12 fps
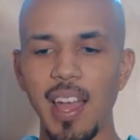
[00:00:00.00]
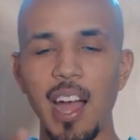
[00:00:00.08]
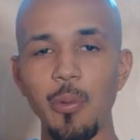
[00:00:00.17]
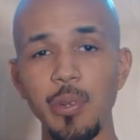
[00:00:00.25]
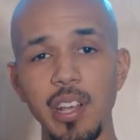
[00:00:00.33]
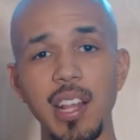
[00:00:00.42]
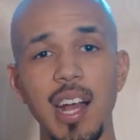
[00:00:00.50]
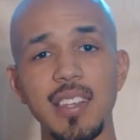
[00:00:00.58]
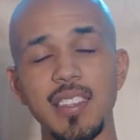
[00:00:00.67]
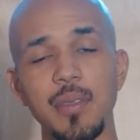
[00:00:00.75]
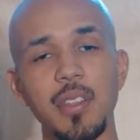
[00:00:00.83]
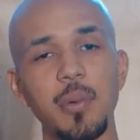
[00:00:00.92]
I
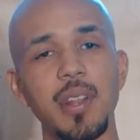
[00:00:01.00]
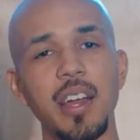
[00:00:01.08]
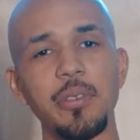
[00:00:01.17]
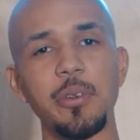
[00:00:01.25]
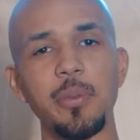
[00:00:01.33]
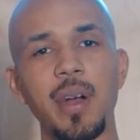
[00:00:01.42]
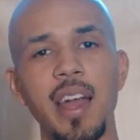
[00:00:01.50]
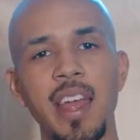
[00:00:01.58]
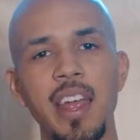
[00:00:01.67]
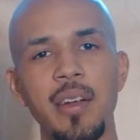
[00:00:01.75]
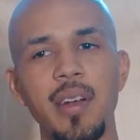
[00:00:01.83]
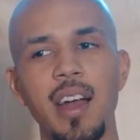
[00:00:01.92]
realized something when I grew my
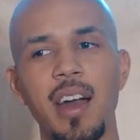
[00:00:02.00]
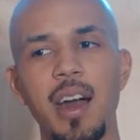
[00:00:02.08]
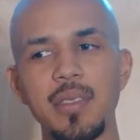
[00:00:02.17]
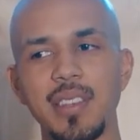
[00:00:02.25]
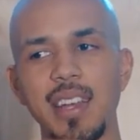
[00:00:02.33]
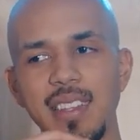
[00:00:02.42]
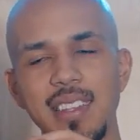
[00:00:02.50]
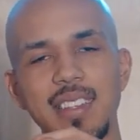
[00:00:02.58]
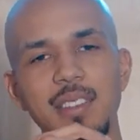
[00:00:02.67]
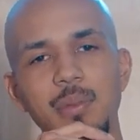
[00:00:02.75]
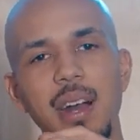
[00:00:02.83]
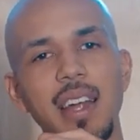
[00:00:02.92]
hair out. I was like, this
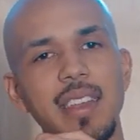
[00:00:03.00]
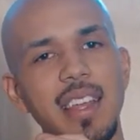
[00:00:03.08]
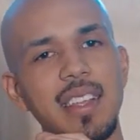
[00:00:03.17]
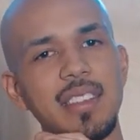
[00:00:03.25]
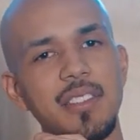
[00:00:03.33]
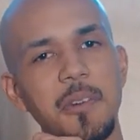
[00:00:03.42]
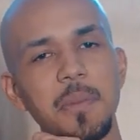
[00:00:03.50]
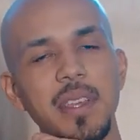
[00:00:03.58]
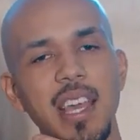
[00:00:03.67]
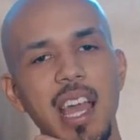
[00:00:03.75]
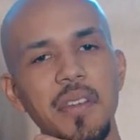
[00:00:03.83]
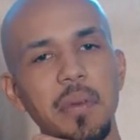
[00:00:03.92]
is why niggas don't be
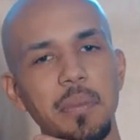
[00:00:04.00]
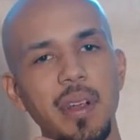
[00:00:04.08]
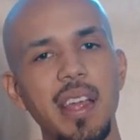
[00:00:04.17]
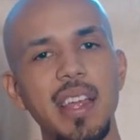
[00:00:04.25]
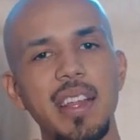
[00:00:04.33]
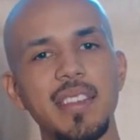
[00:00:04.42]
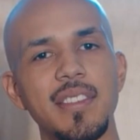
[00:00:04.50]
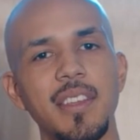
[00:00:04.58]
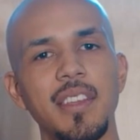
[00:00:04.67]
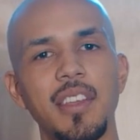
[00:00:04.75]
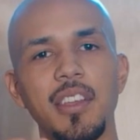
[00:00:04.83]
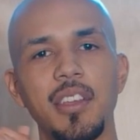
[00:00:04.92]
having braids.
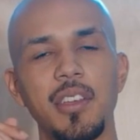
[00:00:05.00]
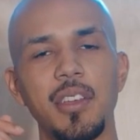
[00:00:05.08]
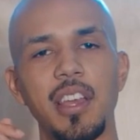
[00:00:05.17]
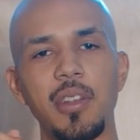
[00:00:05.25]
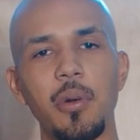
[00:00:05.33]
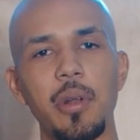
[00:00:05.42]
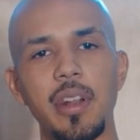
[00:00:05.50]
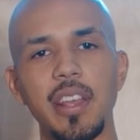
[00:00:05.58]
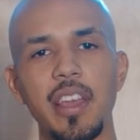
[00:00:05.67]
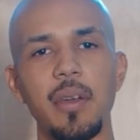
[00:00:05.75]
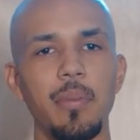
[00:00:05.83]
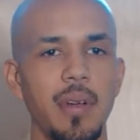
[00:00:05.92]
In order to
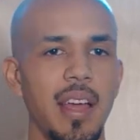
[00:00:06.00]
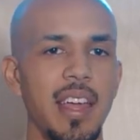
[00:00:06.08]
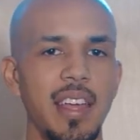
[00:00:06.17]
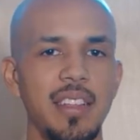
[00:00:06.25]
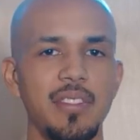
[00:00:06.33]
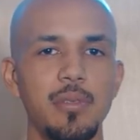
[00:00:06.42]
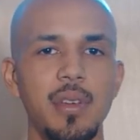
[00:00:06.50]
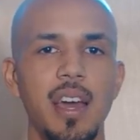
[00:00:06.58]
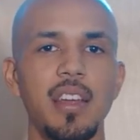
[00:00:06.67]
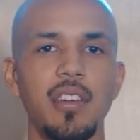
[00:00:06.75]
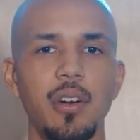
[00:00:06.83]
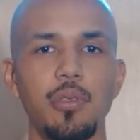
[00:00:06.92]
get braids, you got
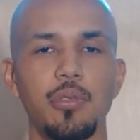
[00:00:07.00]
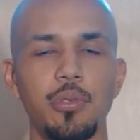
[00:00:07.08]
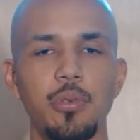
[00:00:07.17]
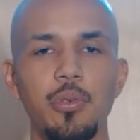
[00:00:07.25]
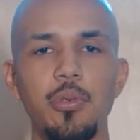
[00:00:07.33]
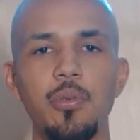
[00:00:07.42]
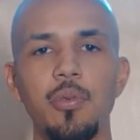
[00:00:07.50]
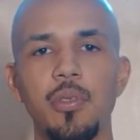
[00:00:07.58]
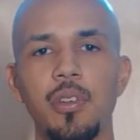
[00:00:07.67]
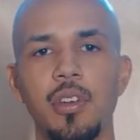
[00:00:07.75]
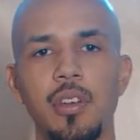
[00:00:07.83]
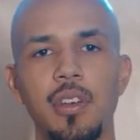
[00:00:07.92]
to go through
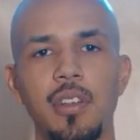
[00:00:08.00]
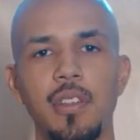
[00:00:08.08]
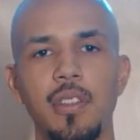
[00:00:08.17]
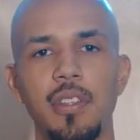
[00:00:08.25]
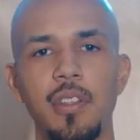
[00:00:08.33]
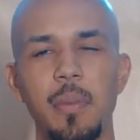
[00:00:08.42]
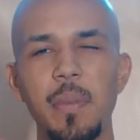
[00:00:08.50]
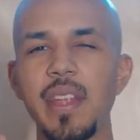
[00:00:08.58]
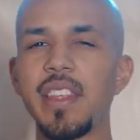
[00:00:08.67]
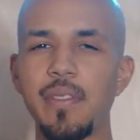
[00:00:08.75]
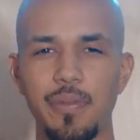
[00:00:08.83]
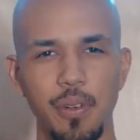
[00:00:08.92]
the
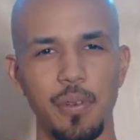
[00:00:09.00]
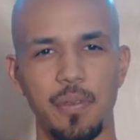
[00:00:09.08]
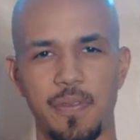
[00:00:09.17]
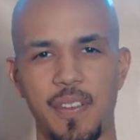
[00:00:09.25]
mini fro